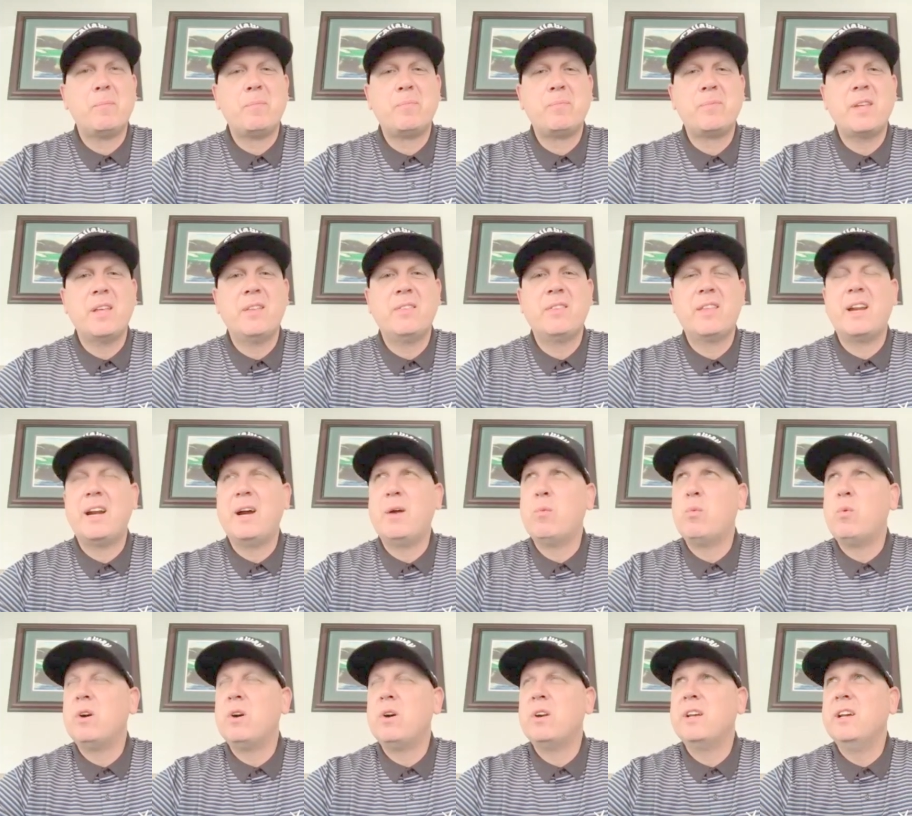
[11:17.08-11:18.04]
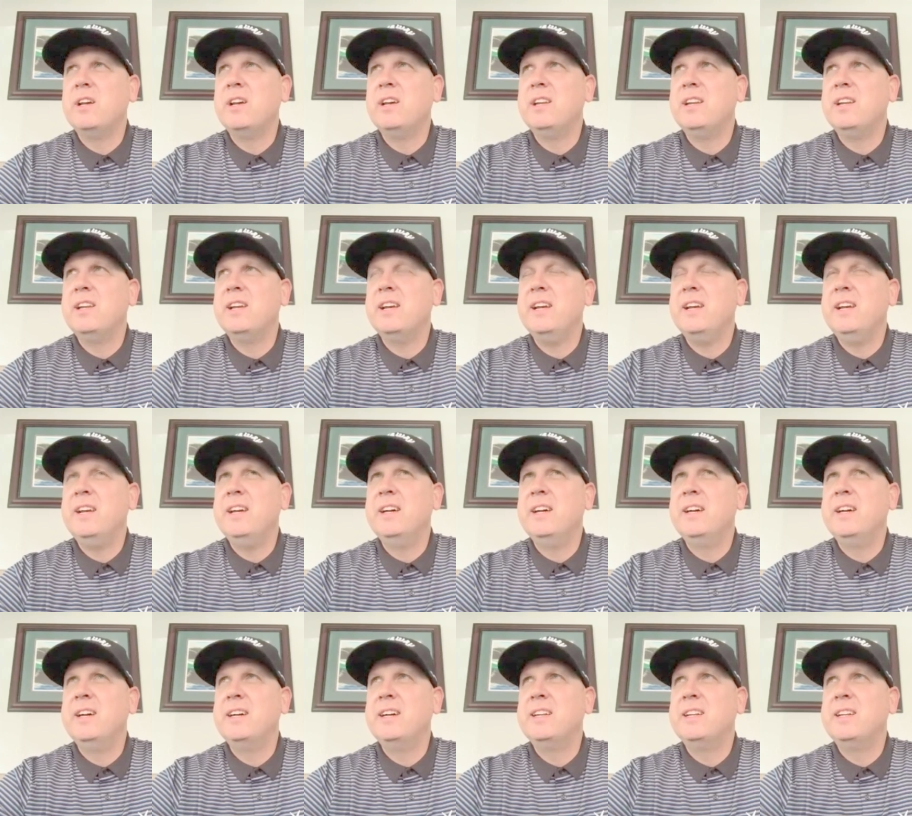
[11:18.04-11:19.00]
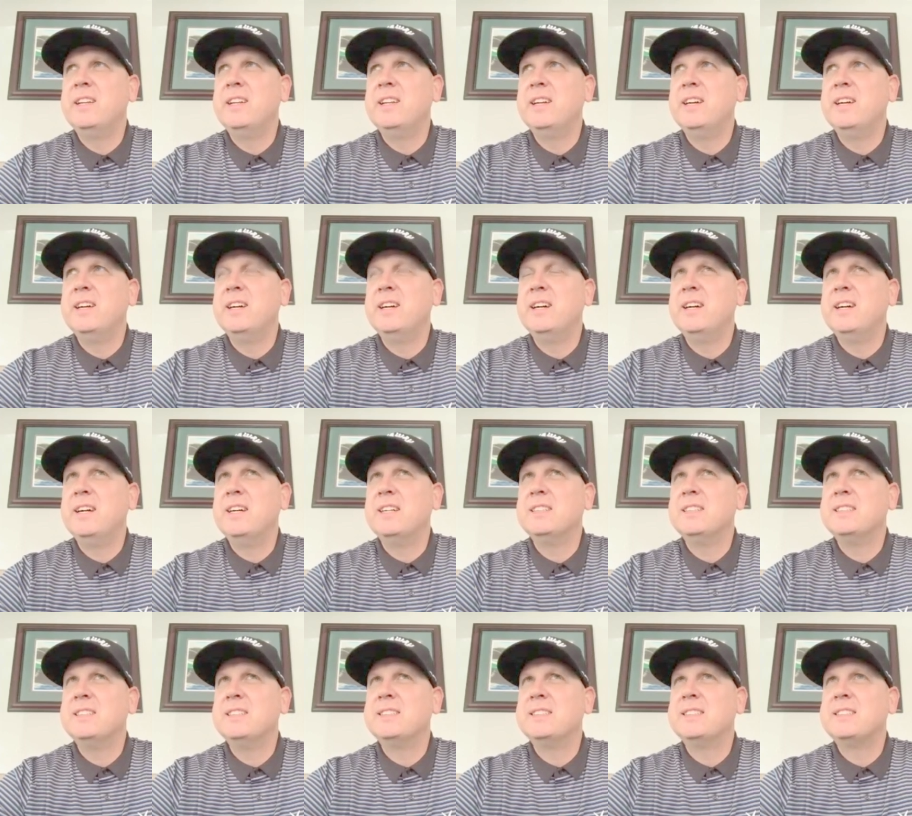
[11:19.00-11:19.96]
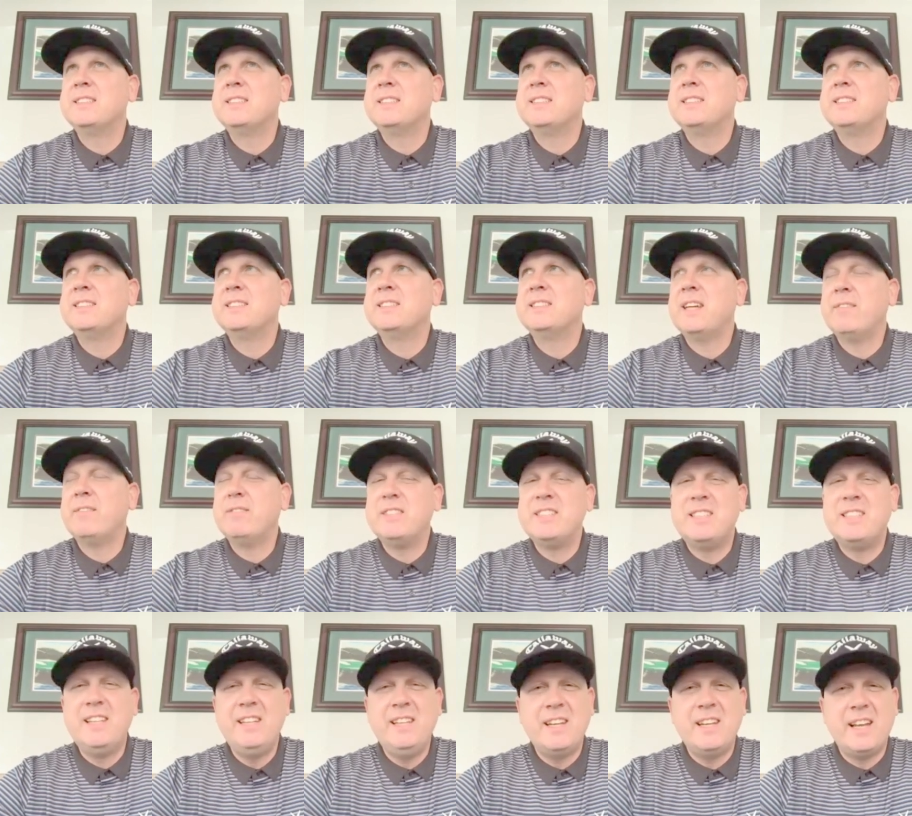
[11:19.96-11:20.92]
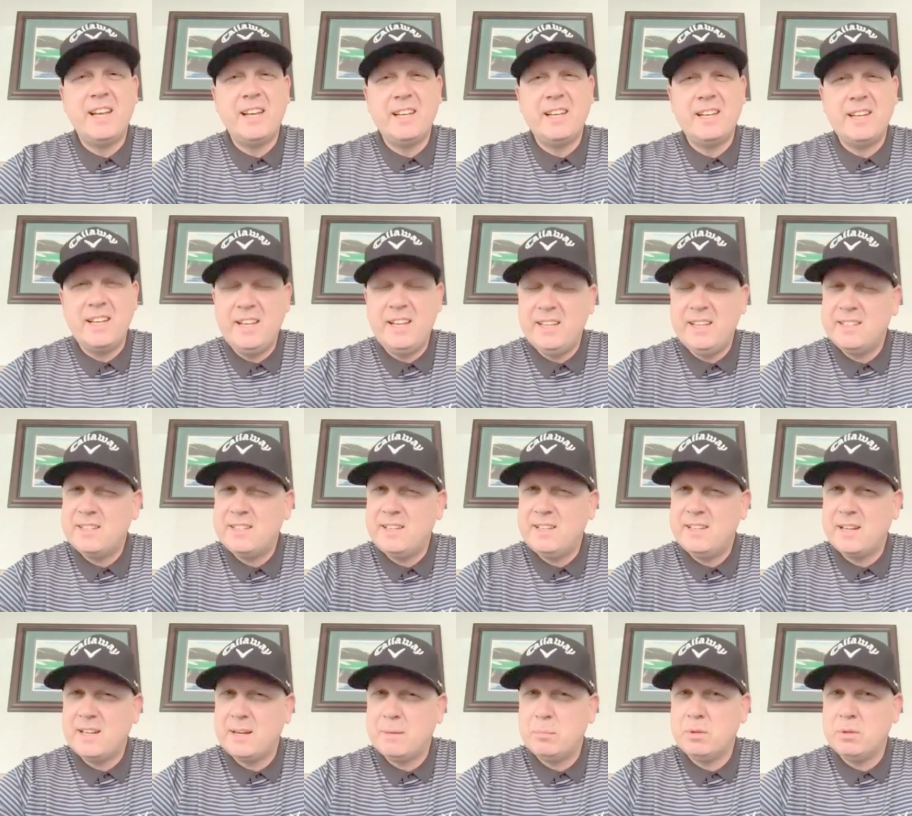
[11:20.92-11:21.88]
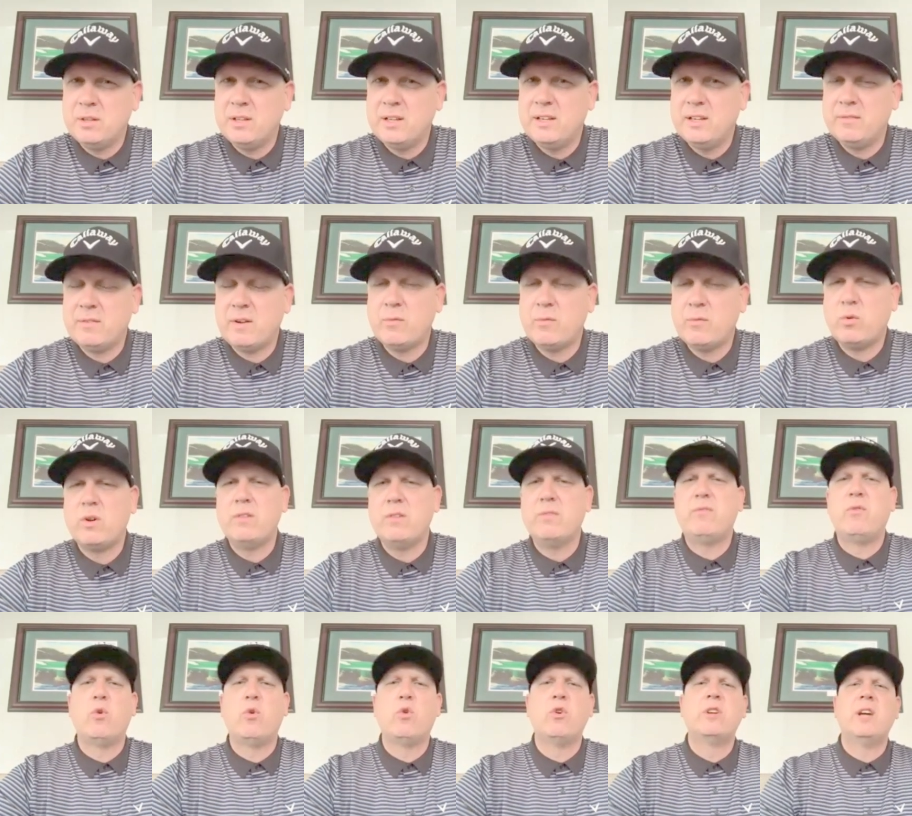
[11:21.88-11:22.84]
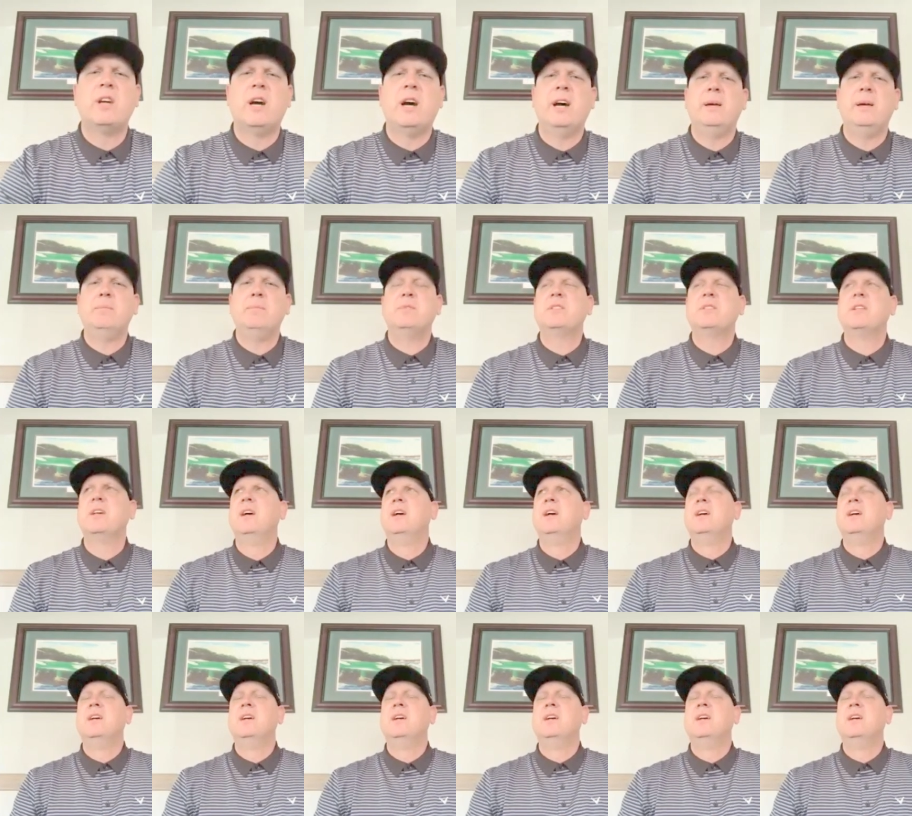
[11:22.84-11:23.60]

and then I won it in 17 and 18, I believe. I won it 4 times.